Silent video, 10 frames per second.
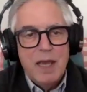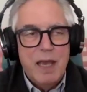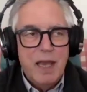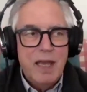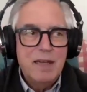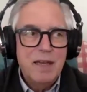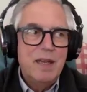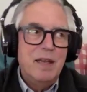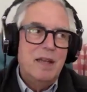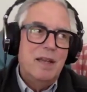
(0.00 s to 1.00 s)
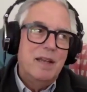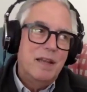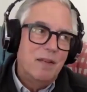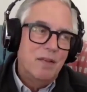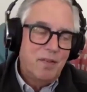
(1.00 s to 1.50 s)
And
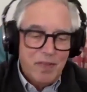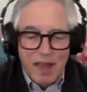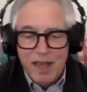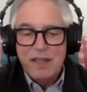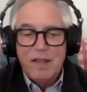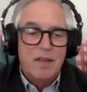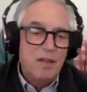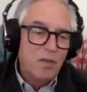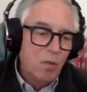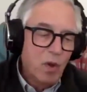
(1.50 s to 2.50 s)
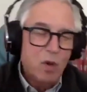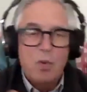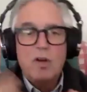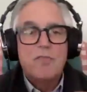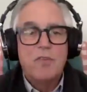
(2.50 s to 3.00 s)
that will
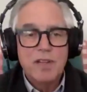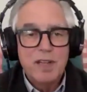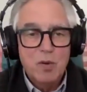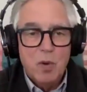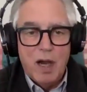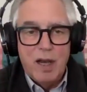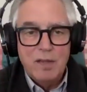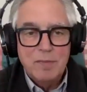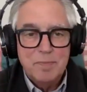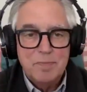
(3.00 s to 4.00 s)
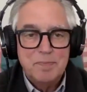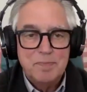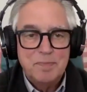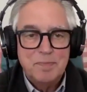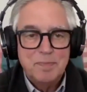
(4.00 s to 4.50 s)
work for a little while,
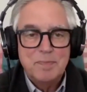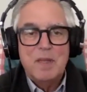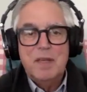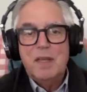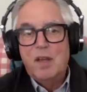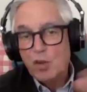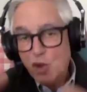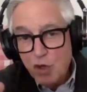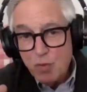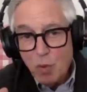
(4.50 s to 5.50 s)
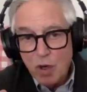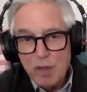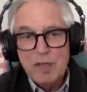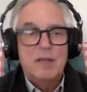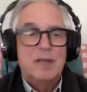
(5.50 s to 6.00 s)
could
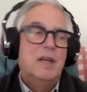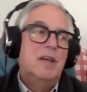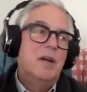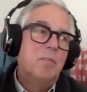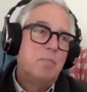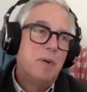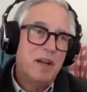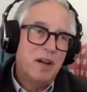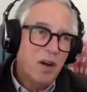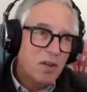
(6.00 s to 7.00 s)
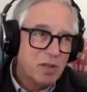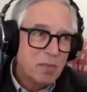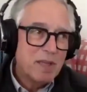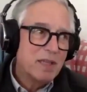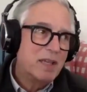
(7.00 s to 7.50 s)
work, but
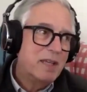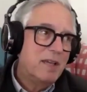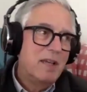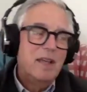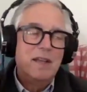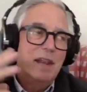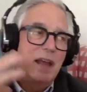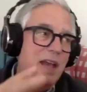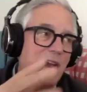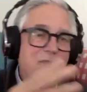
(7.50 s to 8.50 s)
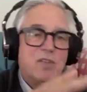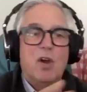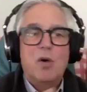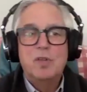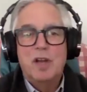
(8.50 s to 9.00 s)
ultimately they have to
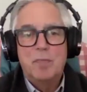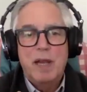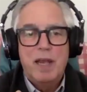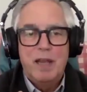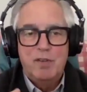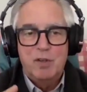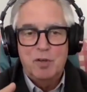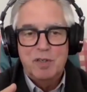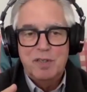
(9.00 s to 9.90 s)
own their behavior.